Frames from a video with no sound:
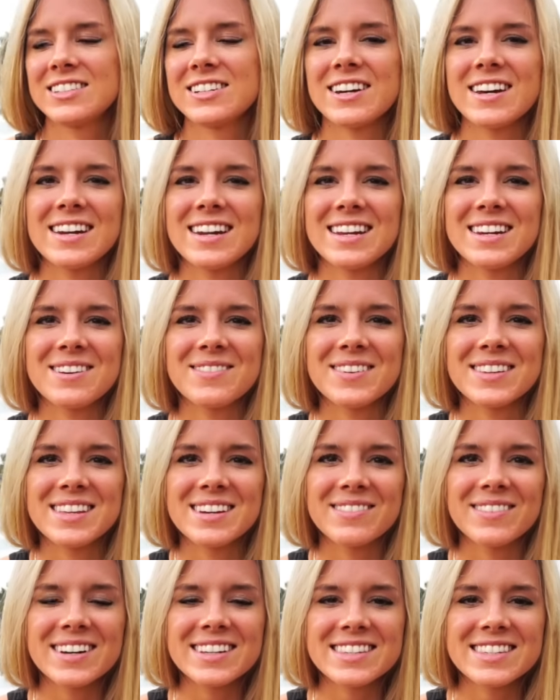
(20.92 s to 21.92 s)
train
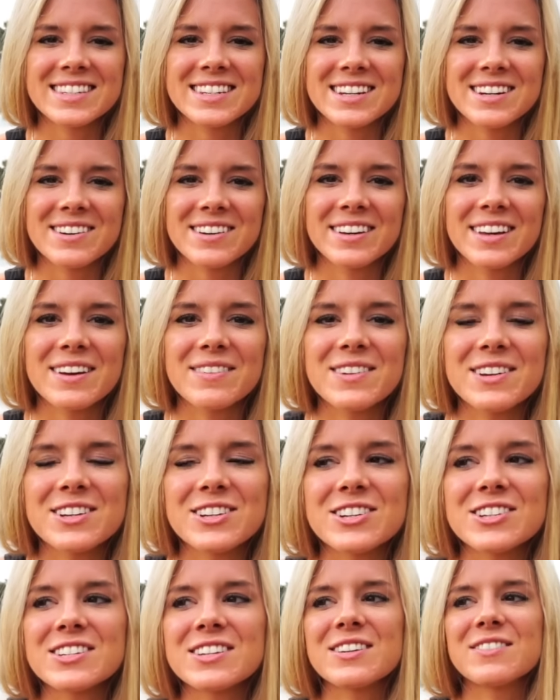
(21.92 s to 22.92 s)
anyone that wants to or give
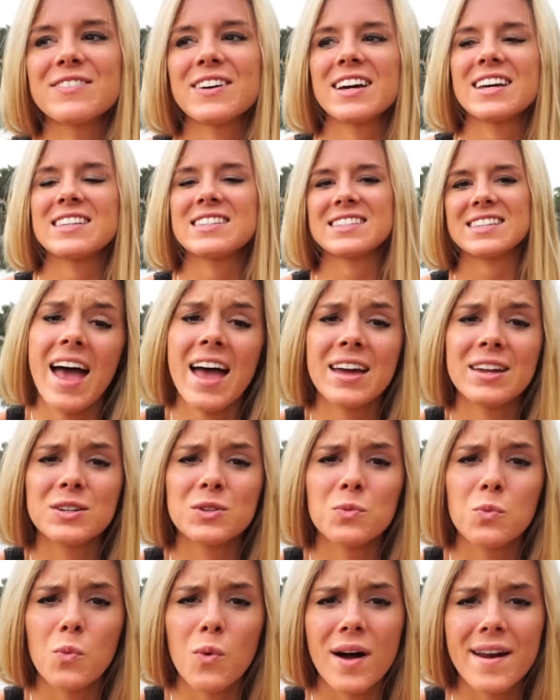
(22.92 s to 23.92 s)
nutrition advice
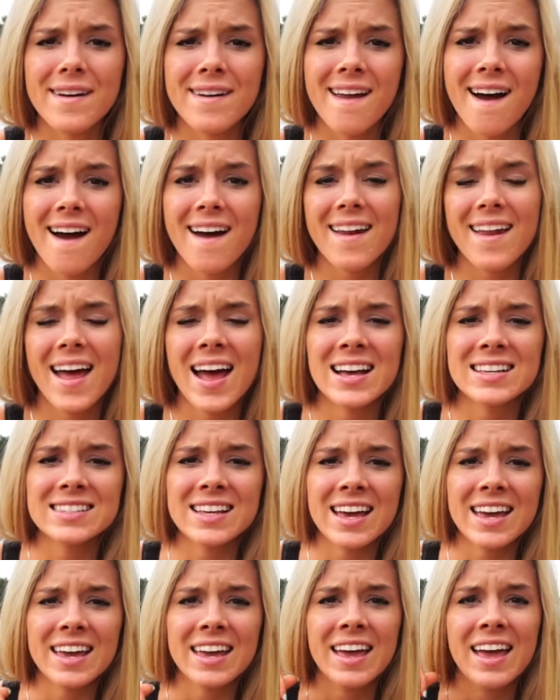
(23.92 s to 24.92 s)
and whatnot
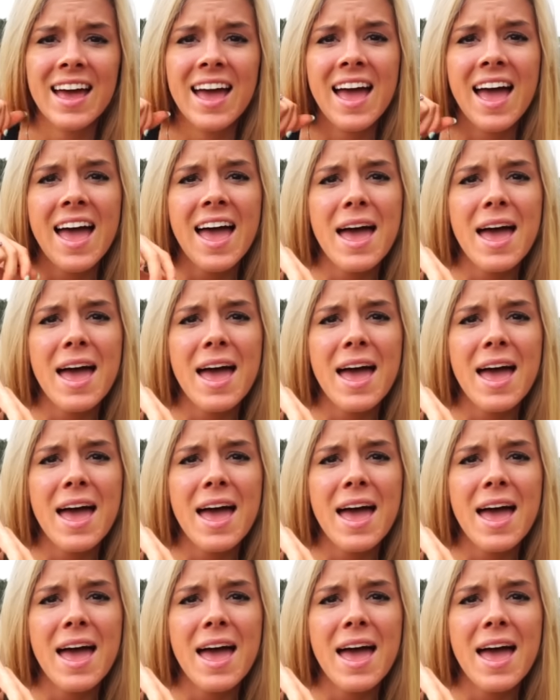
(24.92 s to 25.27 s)
as I